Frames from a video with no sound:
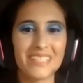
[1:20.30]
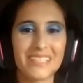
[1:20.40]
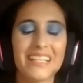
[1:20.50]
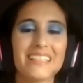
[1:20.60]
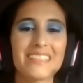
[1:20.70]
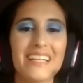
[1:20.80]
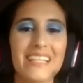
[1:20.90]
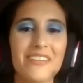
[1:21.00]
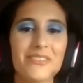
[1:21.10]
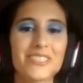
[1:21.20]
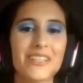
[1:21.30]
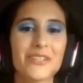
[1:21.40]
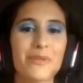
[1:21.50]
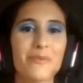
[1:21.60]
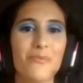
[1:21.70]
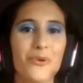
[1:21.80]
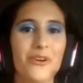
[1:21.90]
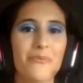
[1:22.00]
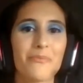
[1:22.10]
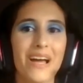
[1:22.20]
Renata, give us a little bit
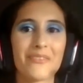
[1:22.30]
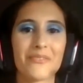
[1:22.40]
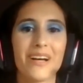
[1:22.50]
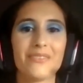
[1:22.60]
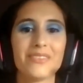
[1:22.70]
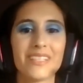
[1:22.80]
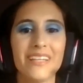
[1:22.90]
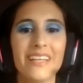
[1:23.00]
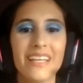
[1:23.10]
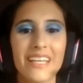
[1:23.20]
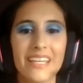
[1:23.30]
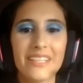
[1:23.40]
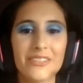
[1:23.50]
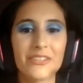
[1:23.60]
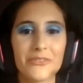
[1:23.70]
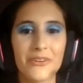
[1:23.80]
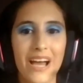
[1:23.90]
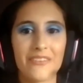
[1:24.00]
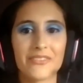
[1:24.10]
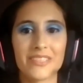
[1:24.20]
more background in your
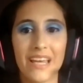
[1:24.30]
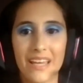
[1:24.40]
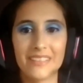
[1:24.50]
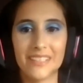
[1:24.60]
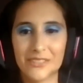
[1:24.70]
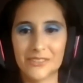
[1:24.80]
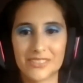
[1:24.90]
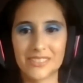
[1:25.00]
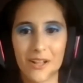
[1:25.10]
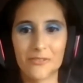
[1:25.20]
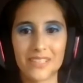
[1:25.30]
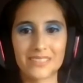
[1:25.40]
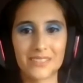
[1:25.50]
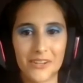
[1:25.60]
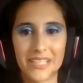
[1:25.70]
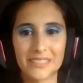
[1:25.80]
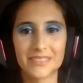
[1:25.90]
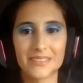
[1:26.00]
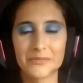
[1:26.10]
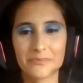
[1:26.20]
craft and in yourself as an
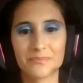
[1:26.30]
artist.